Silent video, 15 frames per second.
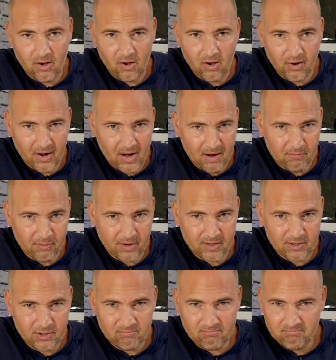on an
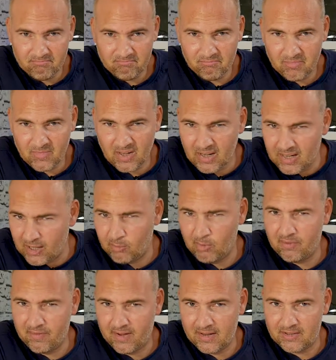average, a little
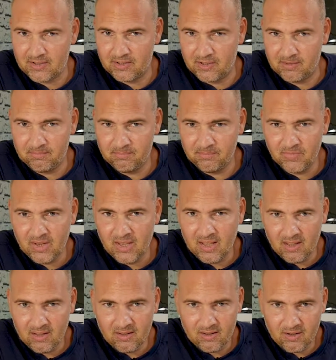bit faster.
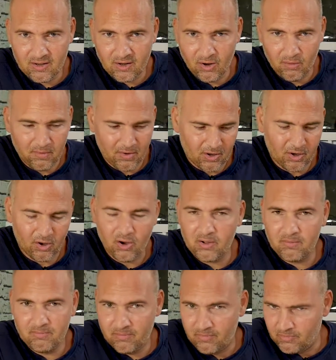Clock for
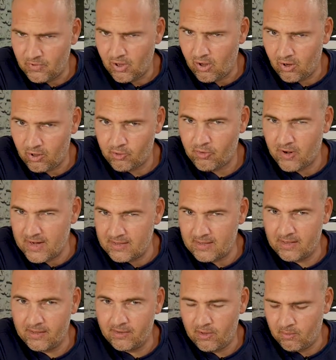clock, not a great
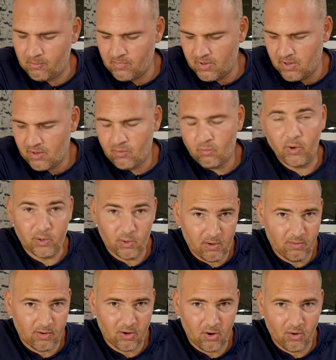deal in them. When you
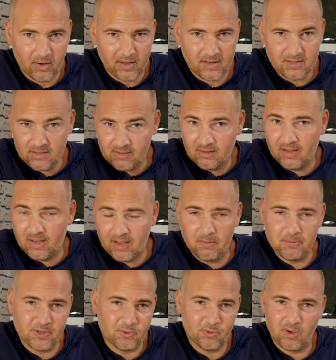overclock this, it
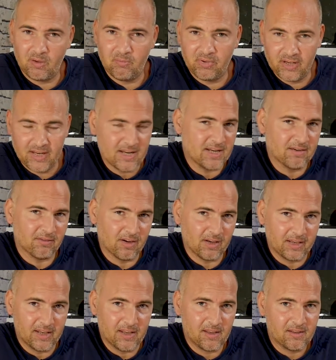comes into a completely different
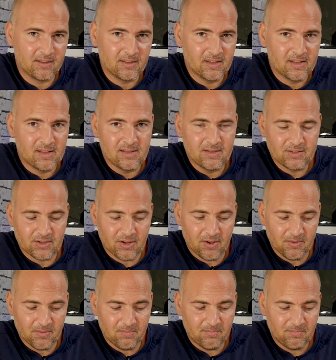league.
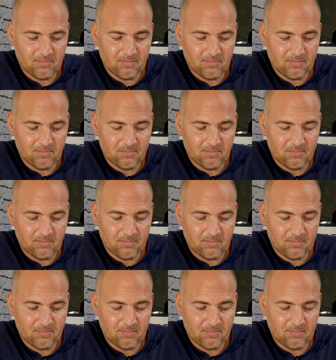So